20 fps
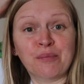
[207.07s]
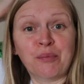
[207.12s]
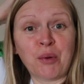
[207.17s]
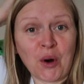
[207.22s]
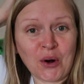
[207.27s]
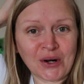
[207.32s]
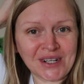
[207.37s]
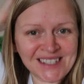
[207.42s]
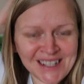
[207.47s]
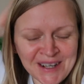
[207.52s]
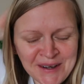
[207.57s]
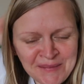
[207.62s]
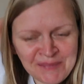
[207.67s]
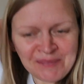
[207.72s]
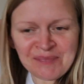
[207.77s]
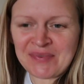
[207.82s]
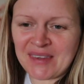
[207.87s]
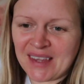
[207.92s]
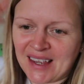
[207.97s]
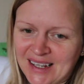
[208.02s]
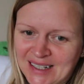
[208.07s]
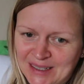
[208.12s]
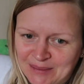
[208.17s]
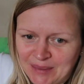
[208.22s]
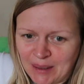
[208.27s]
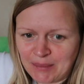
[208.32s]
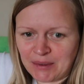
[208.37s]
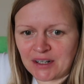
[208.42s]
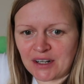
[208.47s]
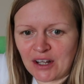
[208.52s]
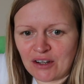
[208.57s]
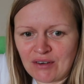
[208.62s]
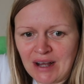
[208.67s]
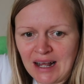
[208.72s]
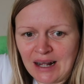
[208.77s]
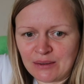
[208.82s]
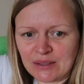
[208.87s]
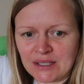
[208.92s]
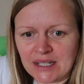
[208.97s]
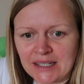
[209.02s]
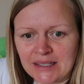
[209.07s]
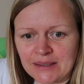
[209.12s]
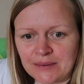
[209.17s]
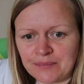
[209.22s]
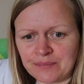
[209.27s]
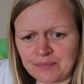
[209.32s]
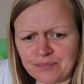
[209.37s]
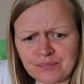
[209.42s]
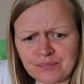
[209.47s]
But um, I'm going to go around and